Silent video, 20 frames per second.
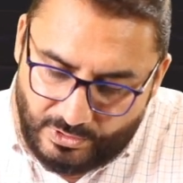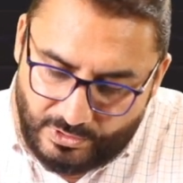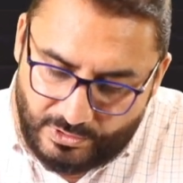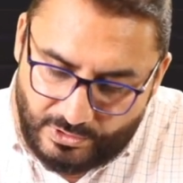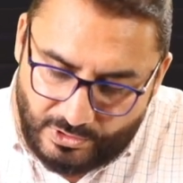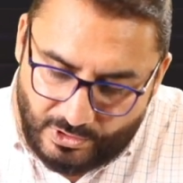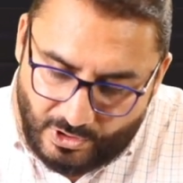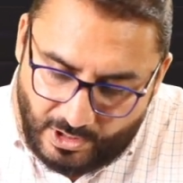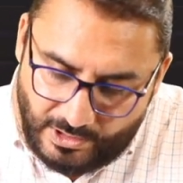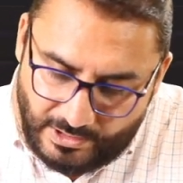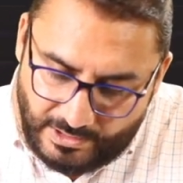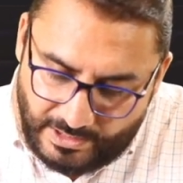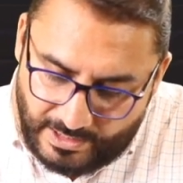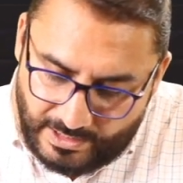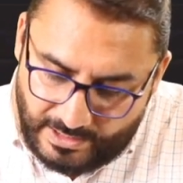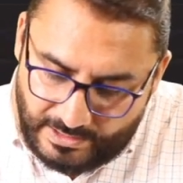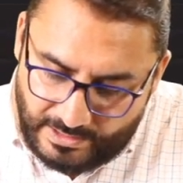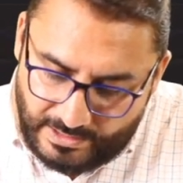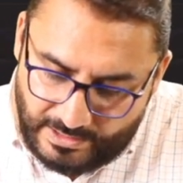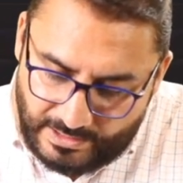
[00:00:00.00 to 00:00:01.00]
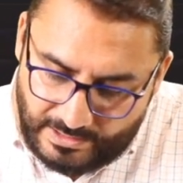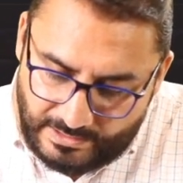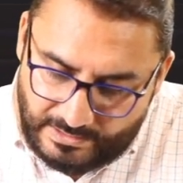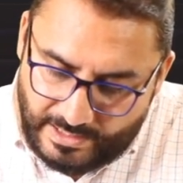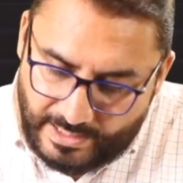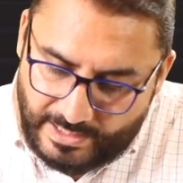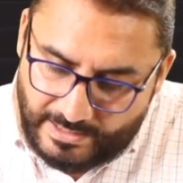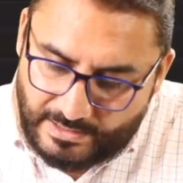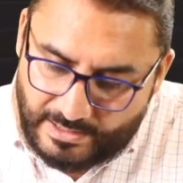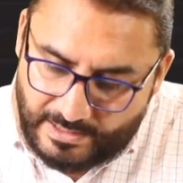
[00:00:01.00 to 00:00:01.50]
NOT gate, and in
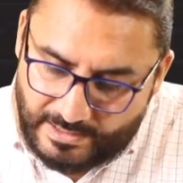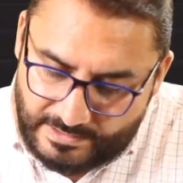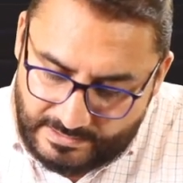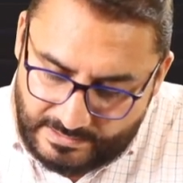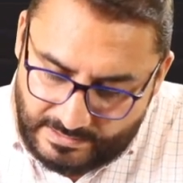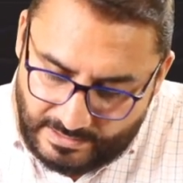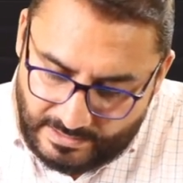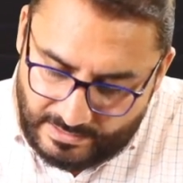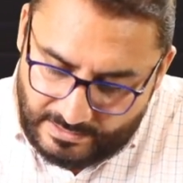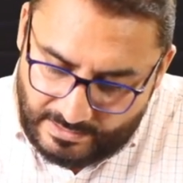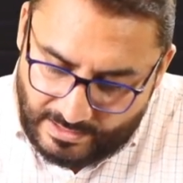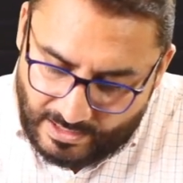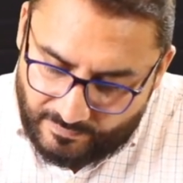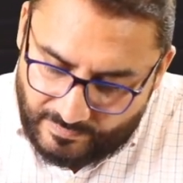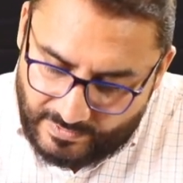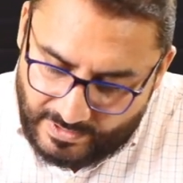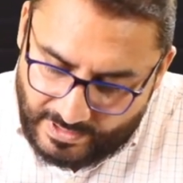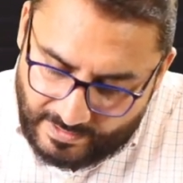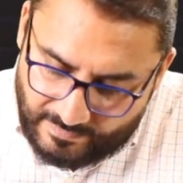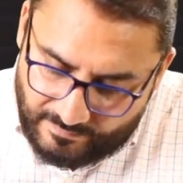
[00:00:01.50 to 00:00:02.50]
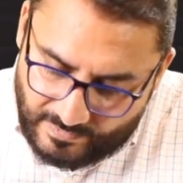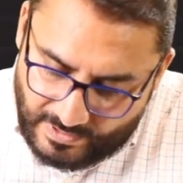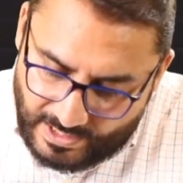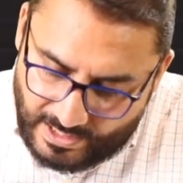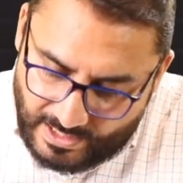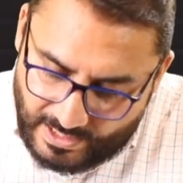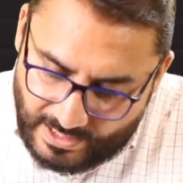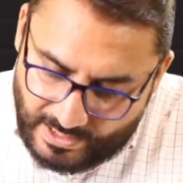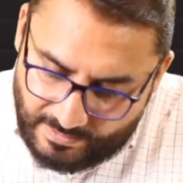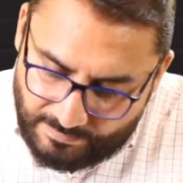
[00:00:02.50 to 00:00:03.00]
that case now we have
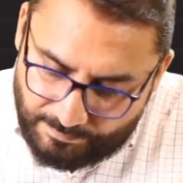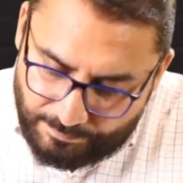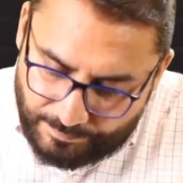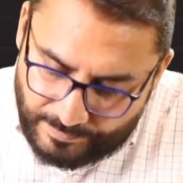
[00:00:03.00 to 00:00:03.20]
A